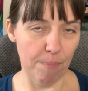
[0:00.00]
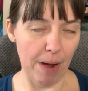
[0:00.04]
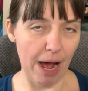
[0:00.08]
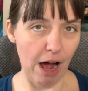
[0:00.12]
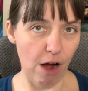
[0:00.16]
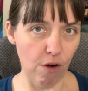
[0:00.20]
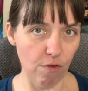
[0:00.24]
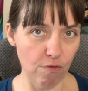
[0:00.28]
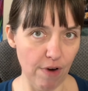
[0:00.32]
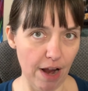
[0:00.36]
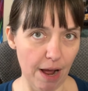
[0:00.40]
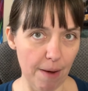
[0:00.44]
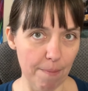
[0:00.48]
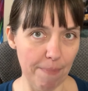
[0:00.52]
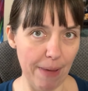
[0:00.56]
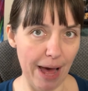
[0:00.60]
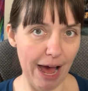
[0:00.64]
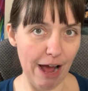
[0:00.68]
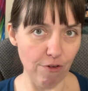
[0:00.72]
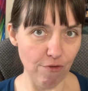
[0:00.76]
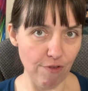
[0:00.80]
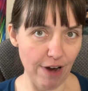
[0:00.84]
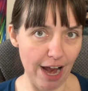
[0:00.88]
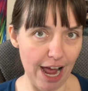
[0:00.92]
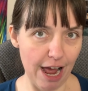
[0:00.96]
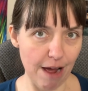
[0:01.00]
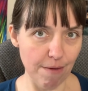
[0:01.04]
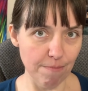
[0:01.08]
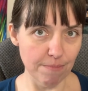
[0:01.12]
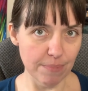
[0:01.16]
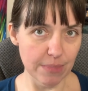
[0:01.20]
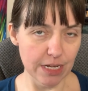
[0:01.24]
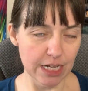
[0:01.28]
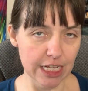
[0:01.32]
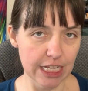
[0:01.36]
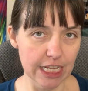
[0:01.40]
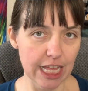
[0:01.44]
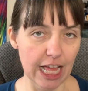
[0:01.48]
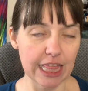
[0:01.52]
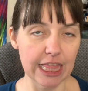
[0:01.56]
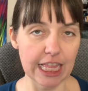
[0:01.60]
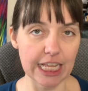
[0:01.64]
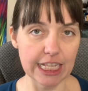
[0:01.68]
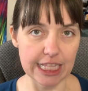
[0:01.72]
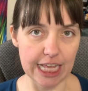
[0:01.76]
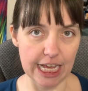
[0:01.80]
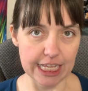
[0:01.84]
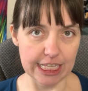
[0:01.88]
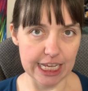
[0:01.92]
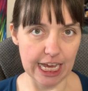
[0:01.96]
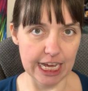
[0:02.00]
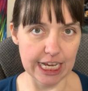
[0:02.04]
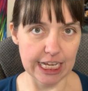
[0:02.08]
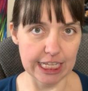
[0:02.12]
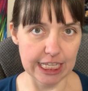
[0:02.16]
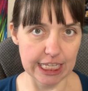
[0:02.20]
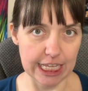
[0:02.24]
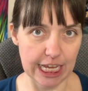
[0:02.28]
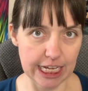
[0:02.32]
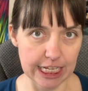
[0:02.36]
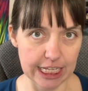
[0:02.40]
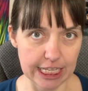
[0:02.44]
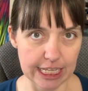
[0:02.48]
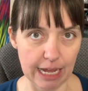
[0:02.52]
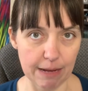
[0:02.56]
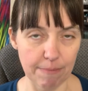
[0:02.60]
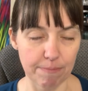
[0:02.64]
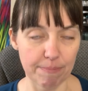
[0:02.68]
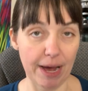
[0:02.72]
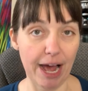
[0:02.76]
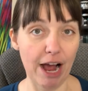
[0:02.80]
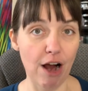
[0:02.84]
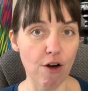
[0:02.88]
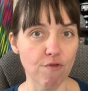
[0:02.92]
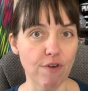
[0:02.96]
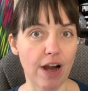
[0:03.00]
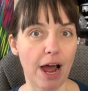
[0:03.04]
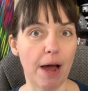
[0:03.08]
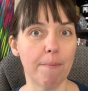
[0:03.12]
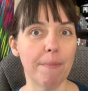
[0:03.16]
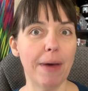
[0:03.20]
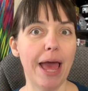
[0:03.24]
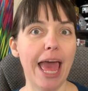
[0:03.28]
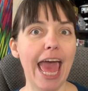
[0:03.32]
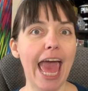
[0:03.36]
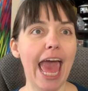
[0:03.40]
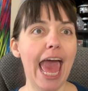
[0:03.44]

I think that's how you say his name, Balram,